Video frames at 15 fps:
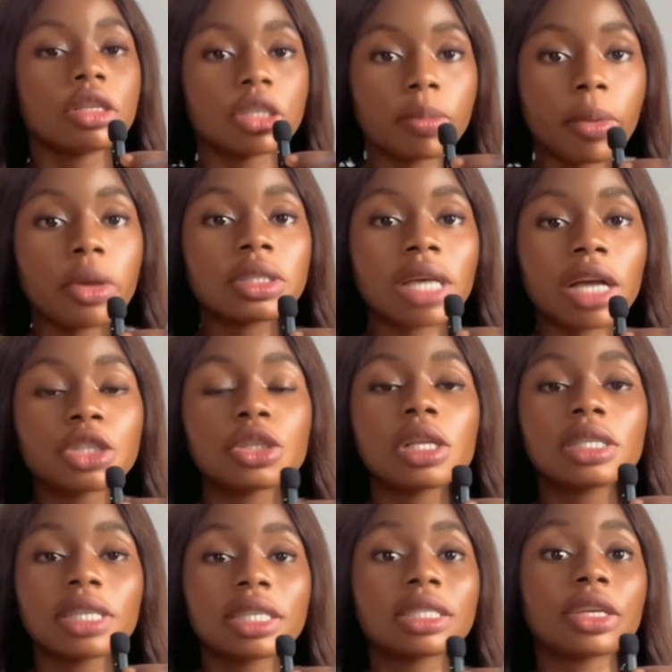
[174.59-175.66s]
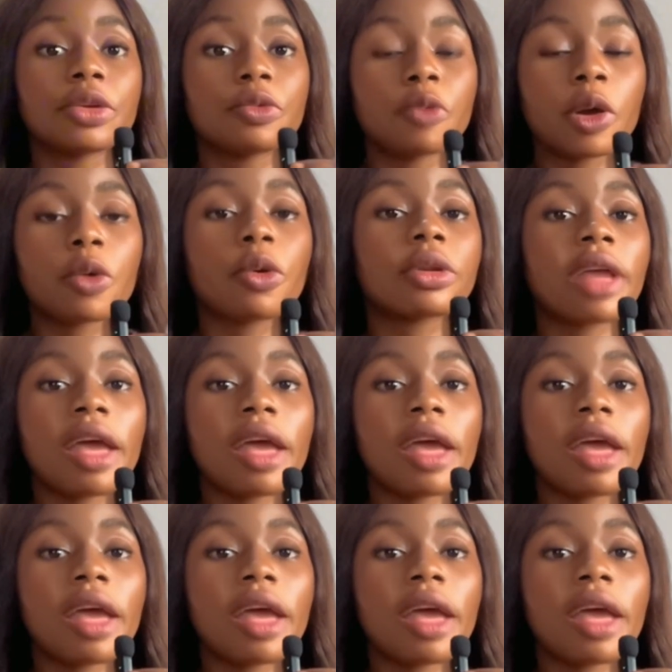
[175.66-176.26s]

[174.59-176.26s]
the bot actually takes in record